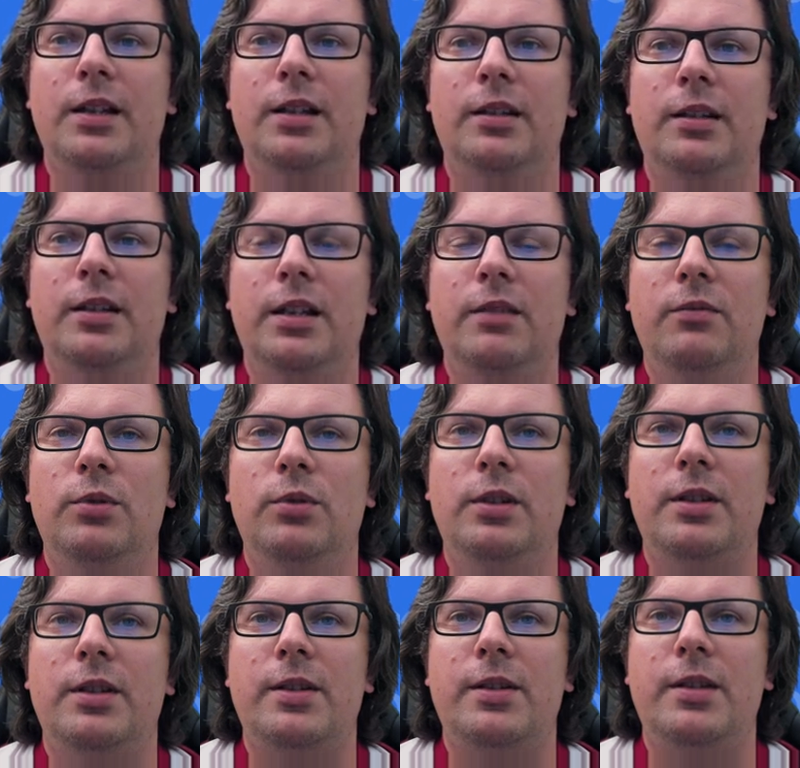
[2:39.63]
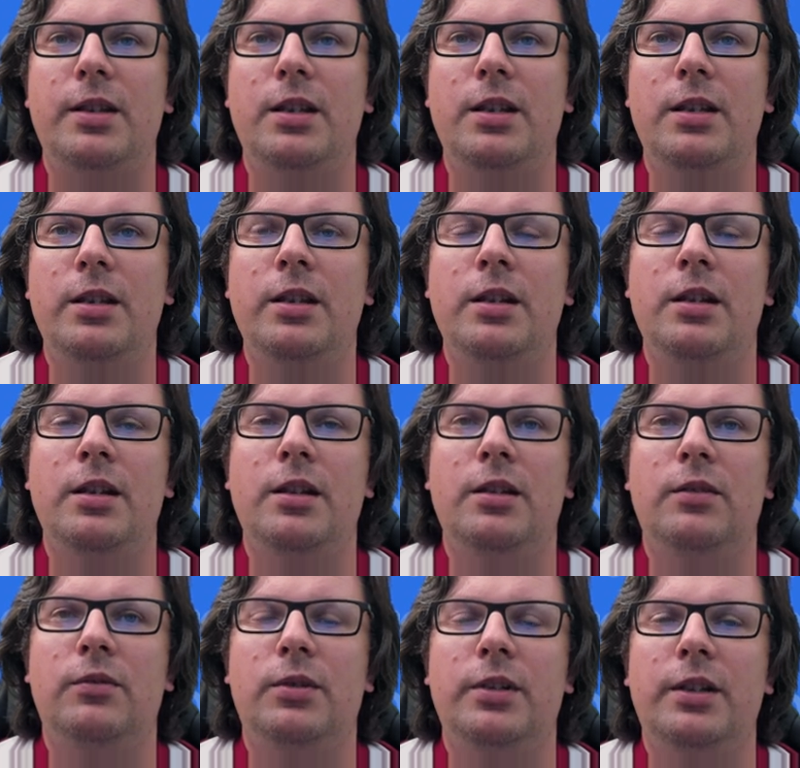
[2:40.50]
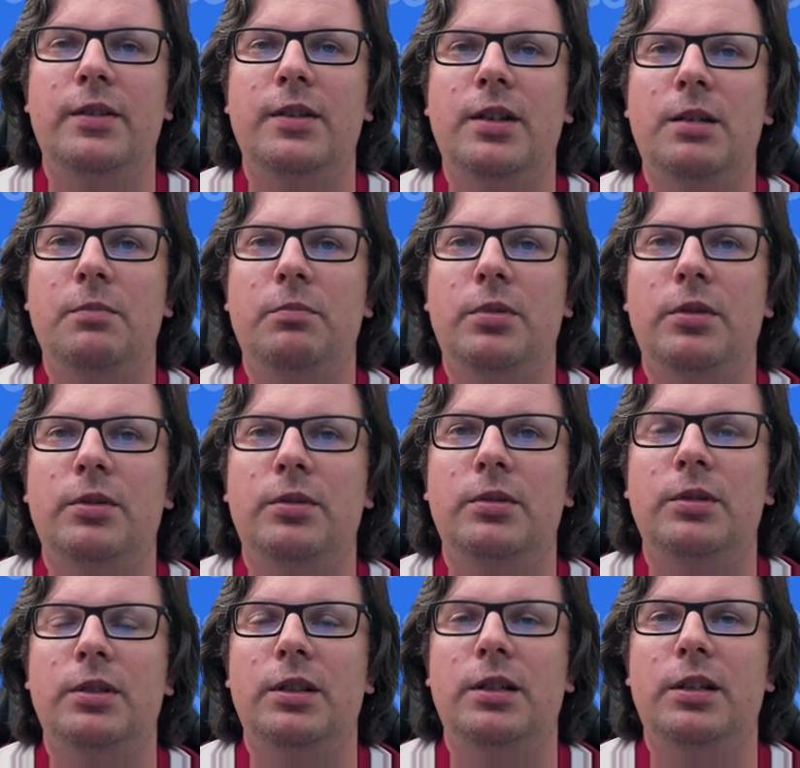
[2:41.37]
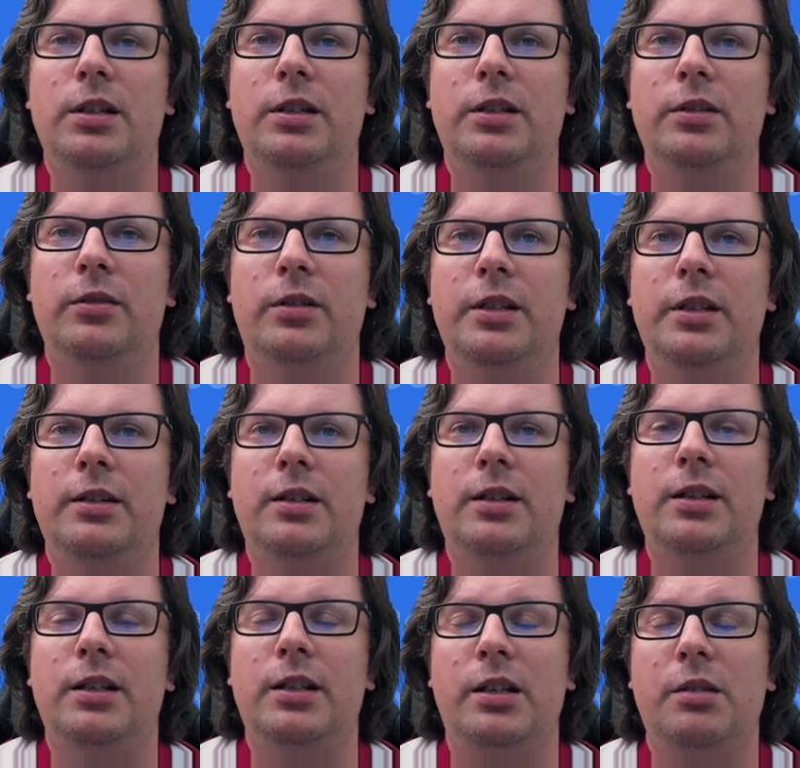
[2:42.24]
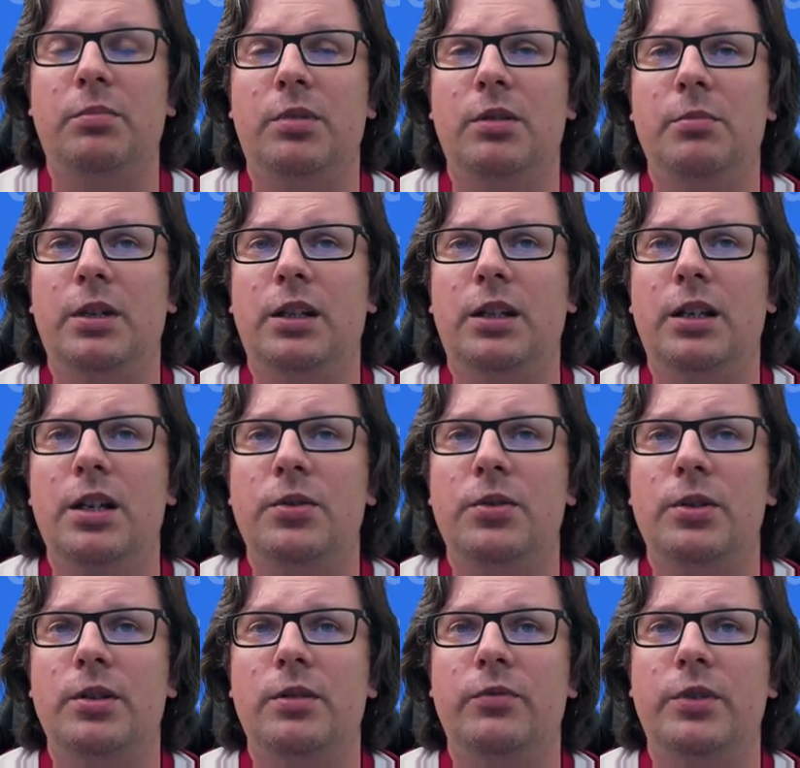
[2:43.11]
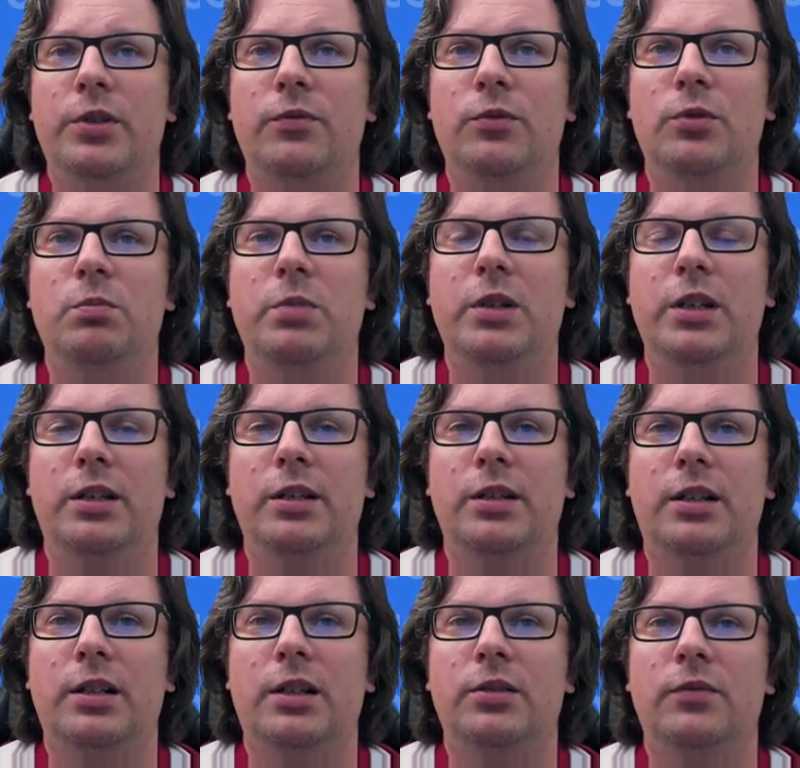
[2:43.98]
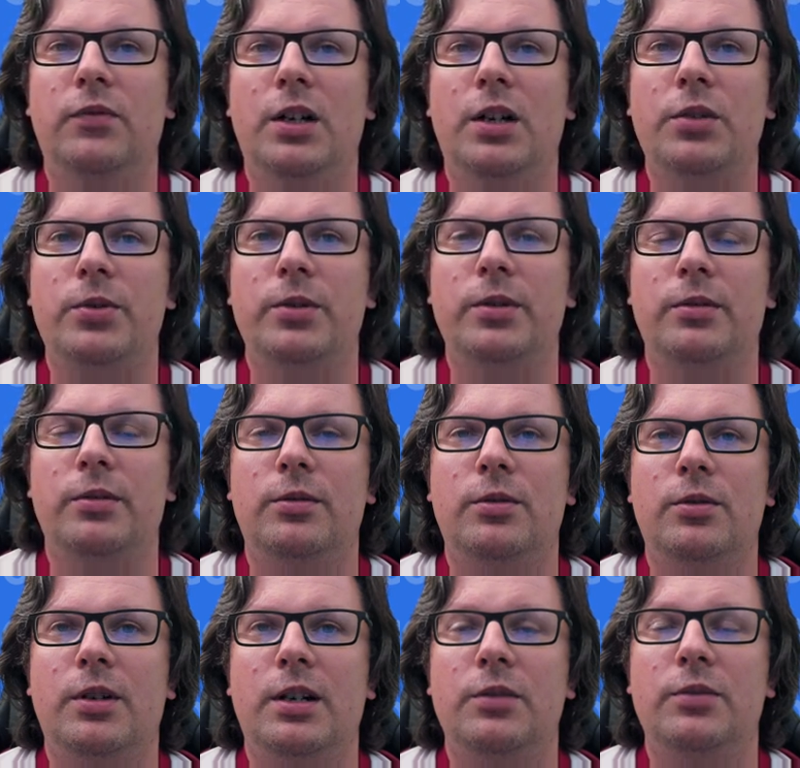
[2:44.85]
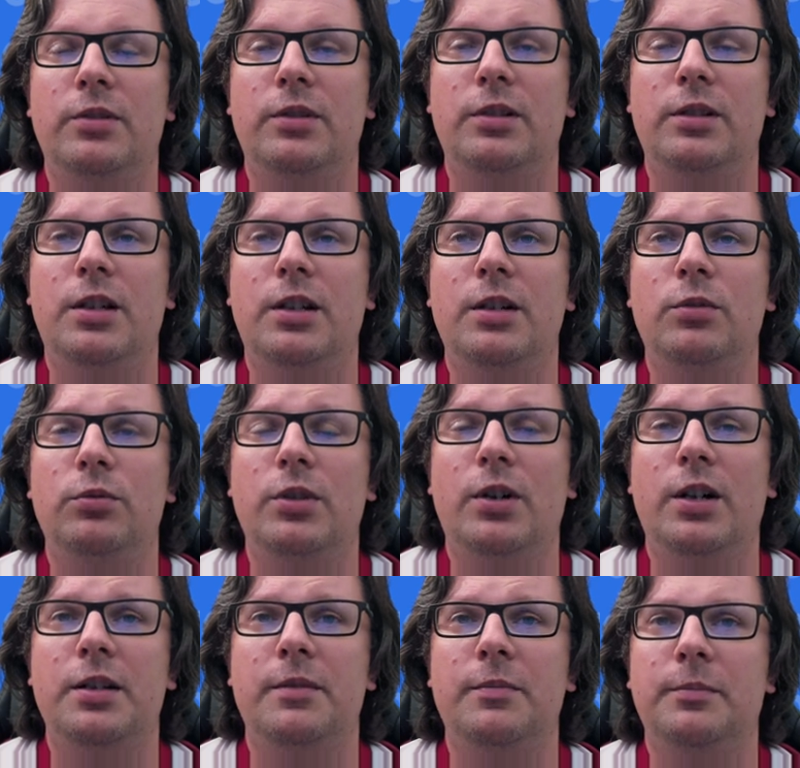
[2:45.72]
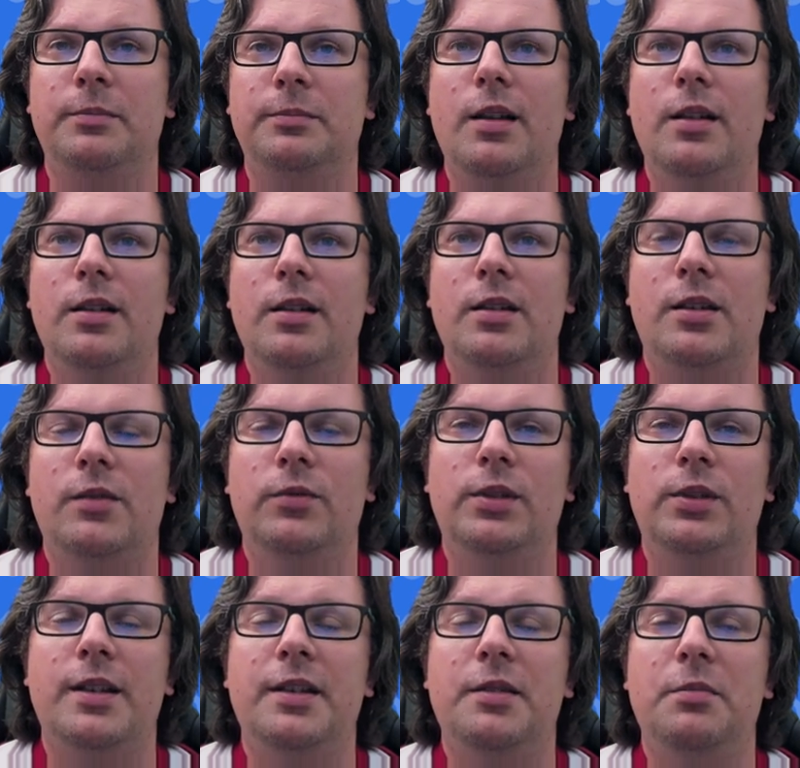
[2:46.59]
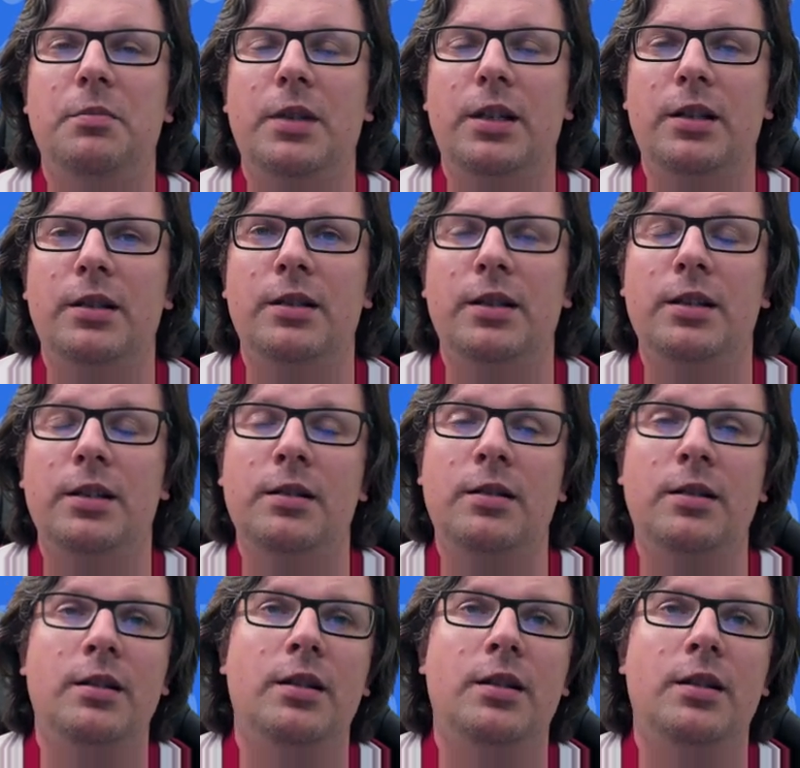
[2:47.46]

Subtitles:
They wouldn't see, for example, your internal implementation, which would be in Cloud Function or Cloud Run. So what does it mean then?